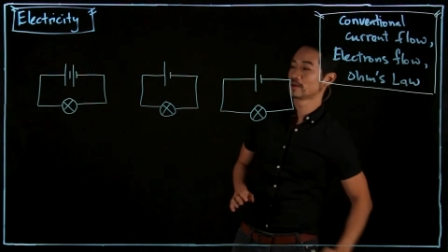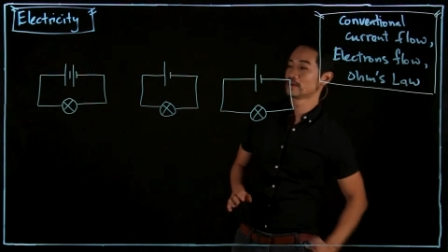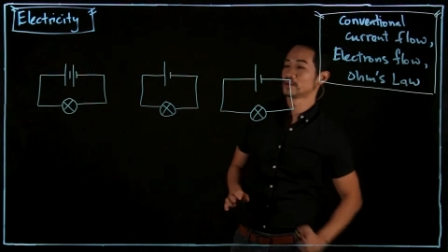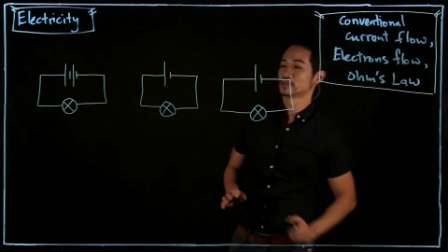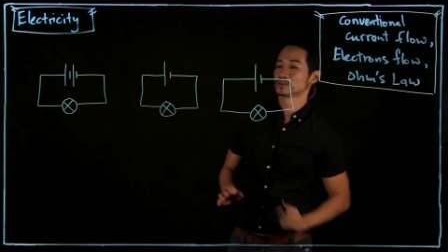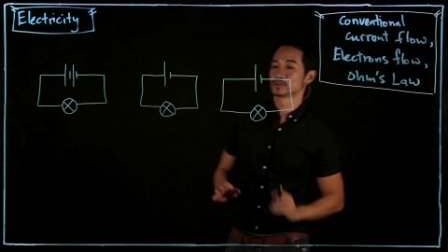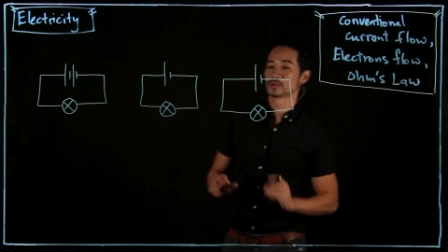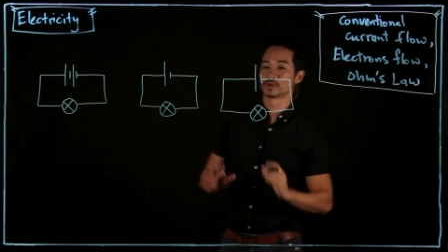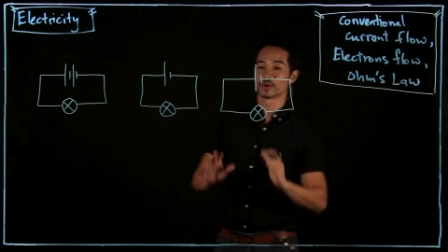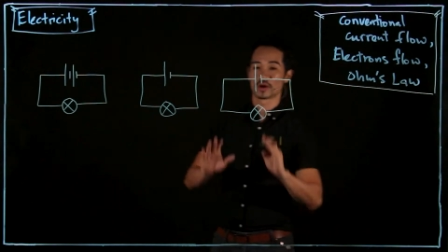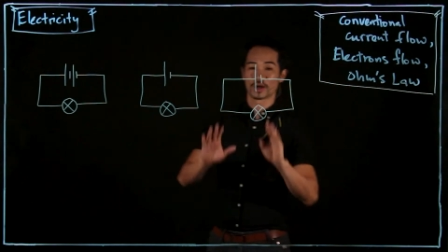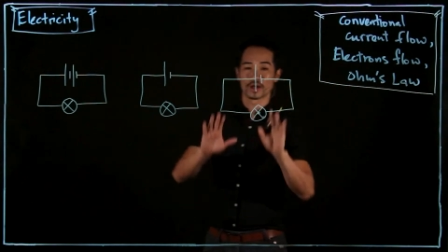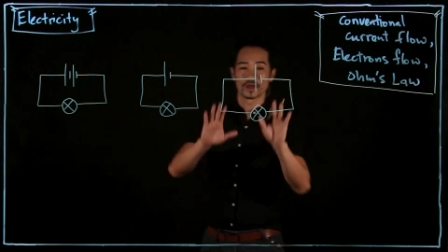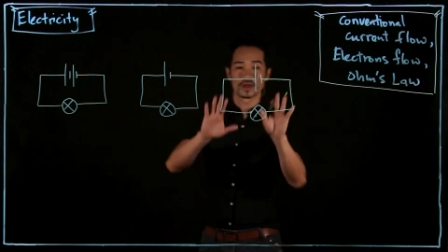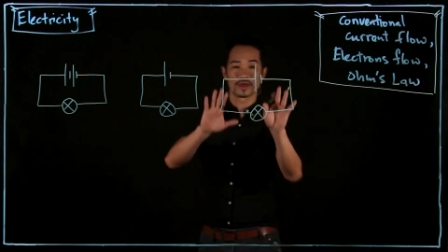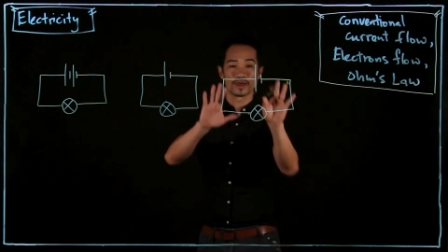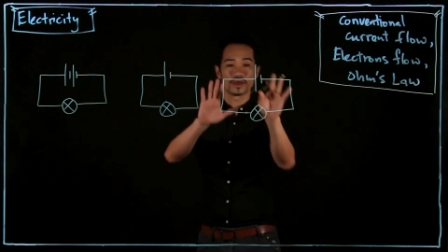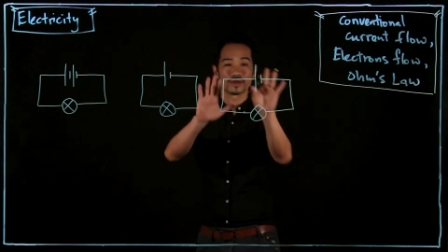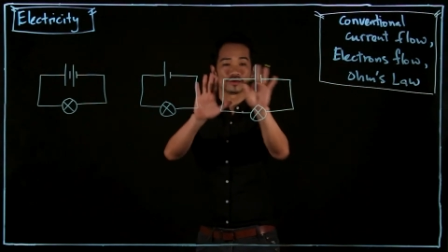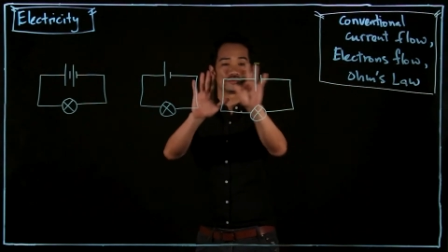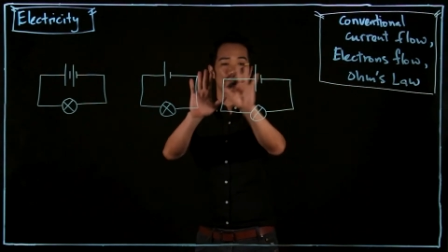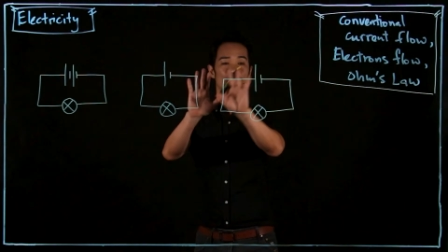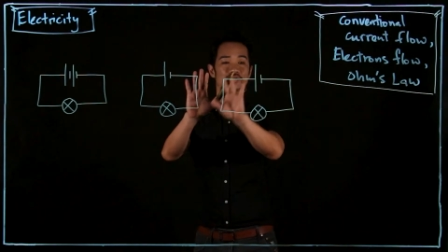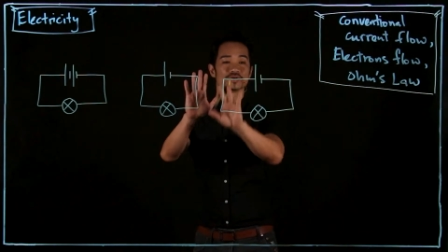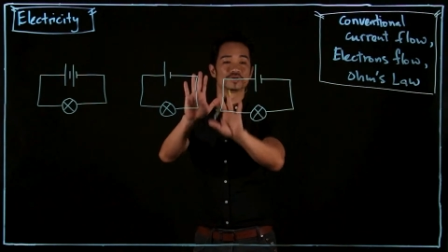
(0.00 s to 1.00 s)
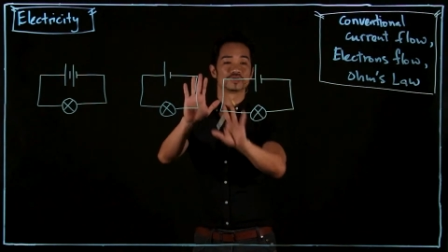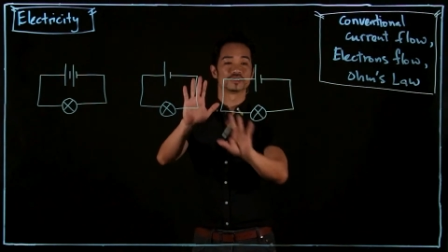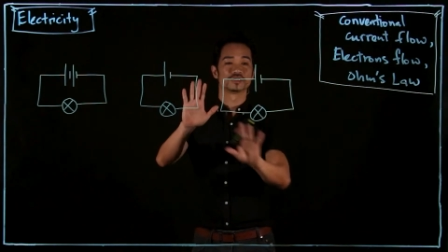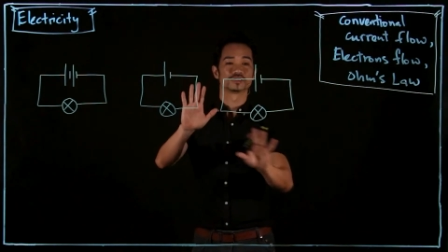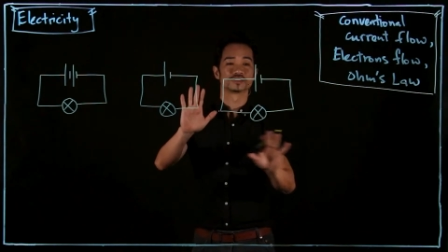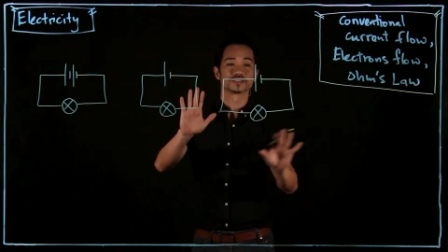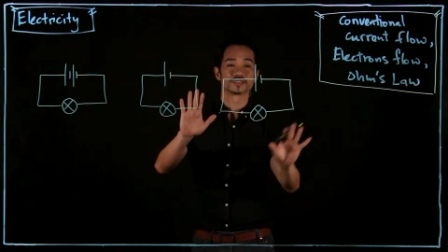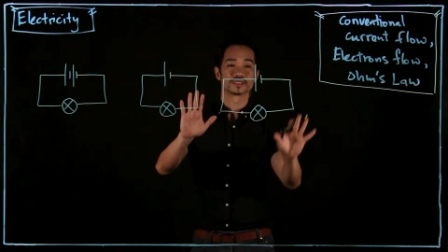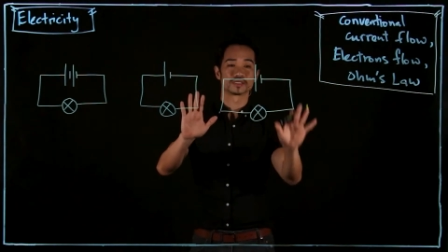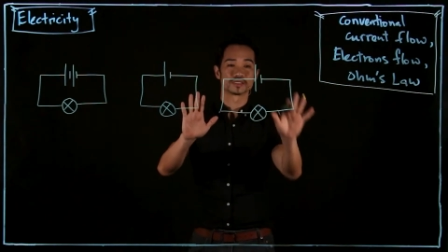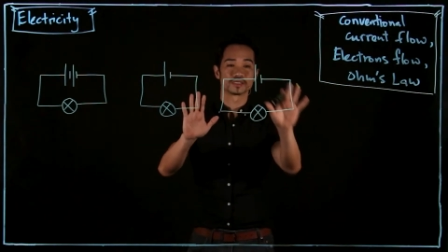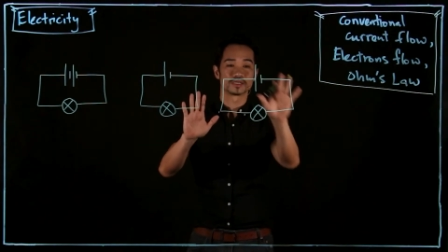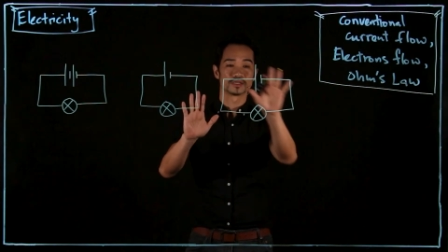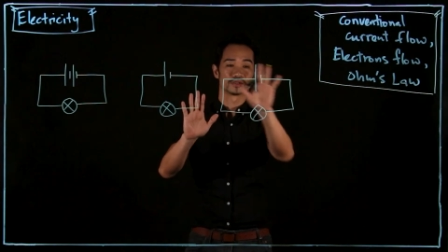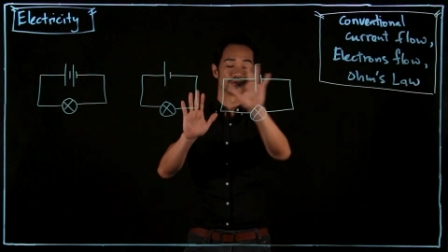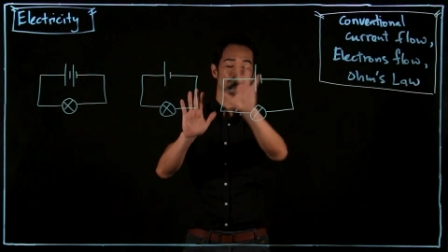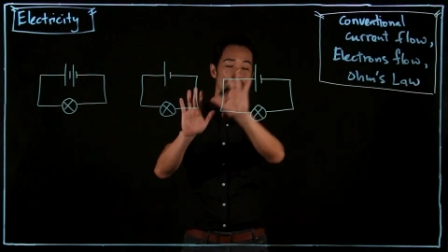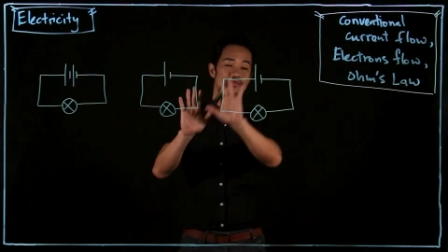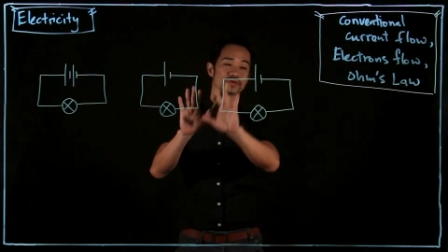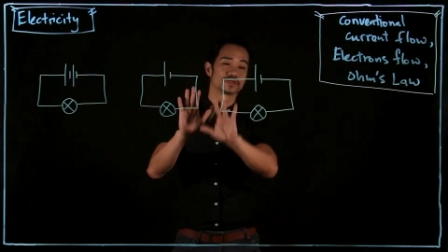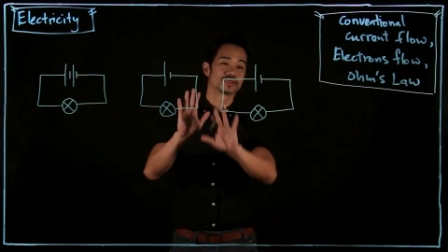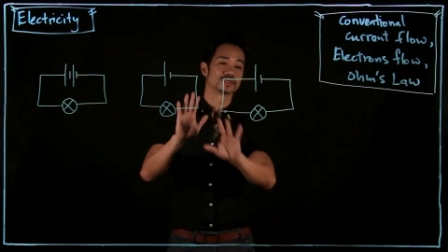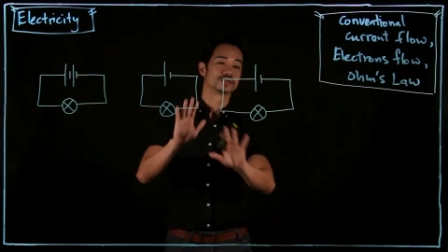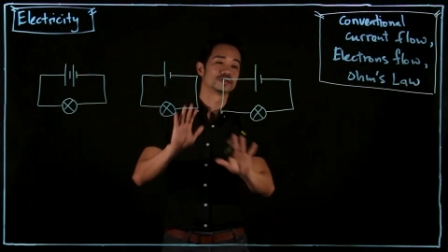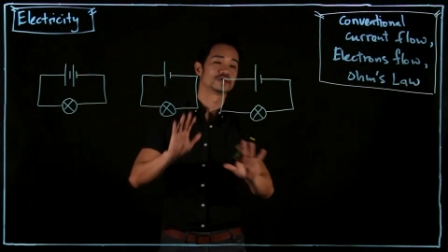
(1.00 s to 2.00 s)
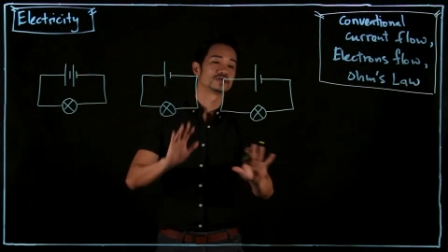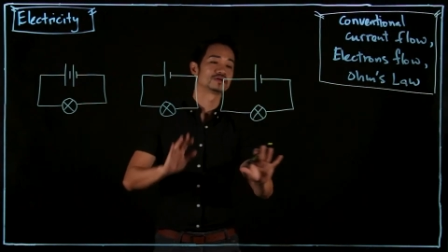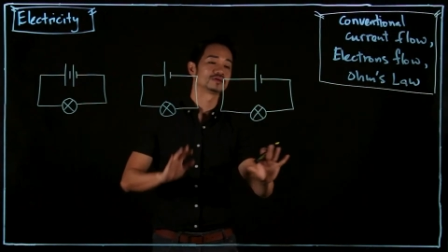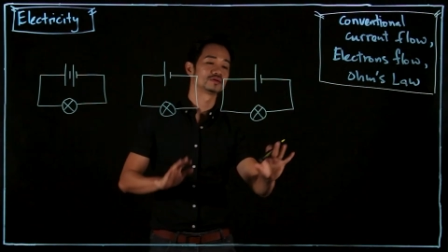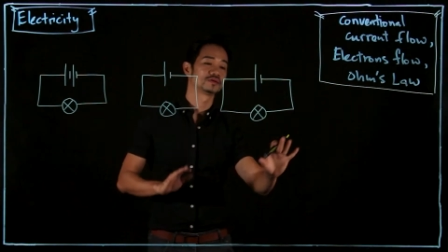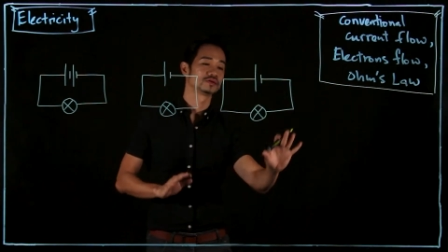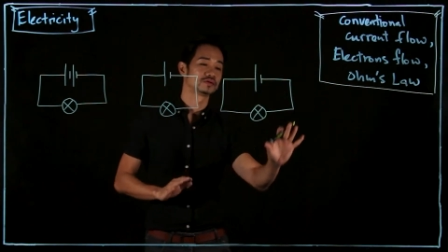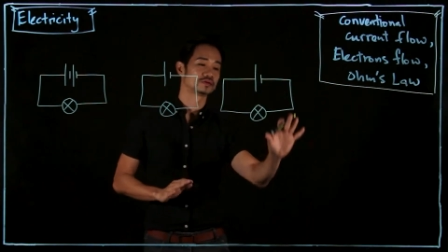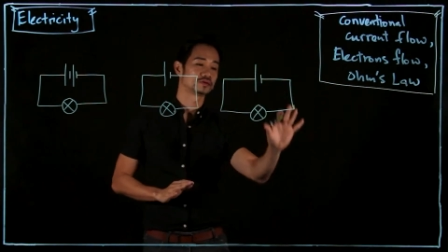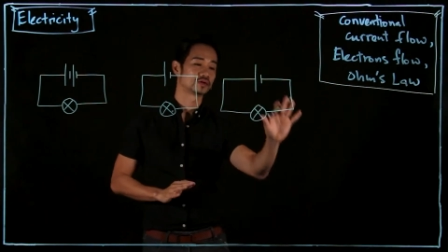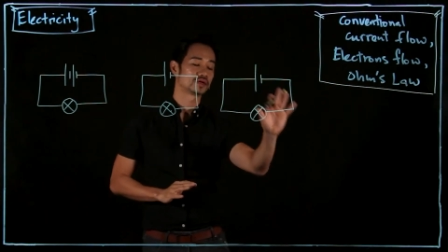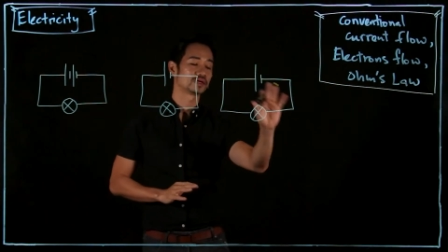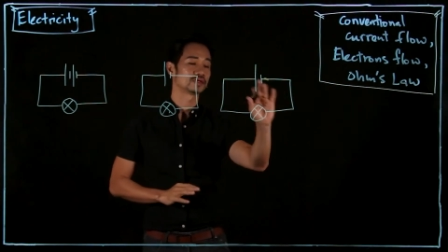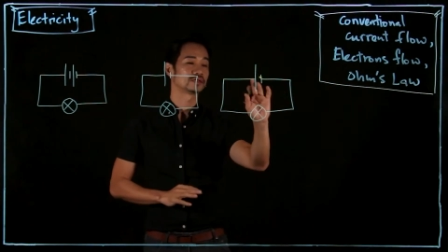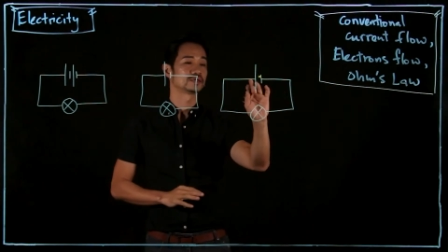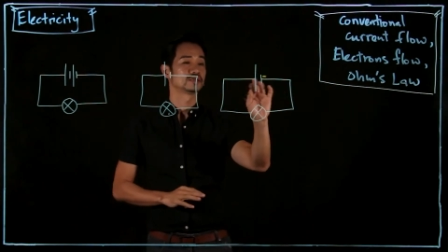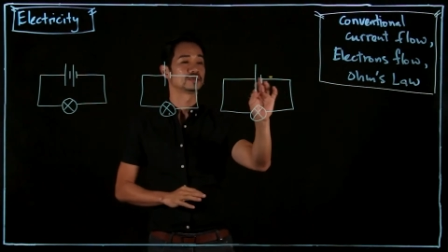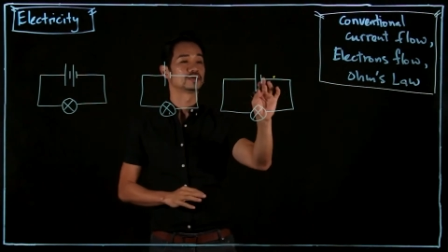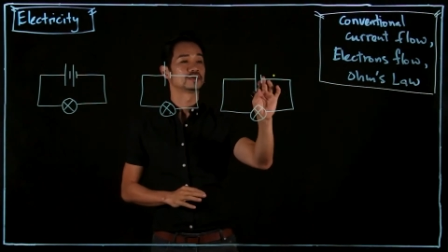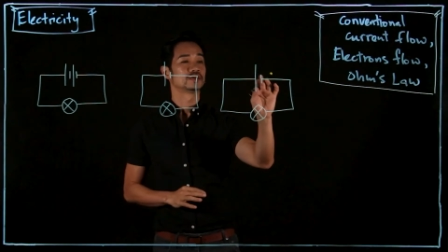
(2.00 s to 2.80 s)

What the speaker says: So I have a circuit over here, all right?